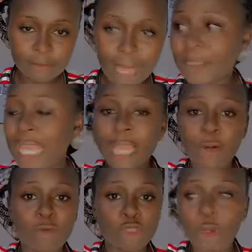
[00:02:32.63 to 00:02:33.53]
I'm tired
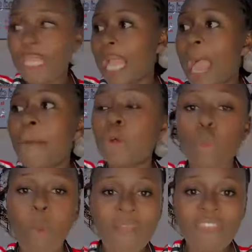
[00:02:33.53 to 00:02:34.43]
of talking about
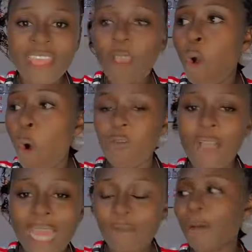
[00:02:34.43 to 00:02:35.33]
one thing
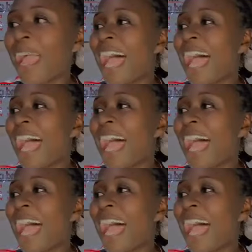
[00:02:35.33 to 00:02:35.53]
over and over.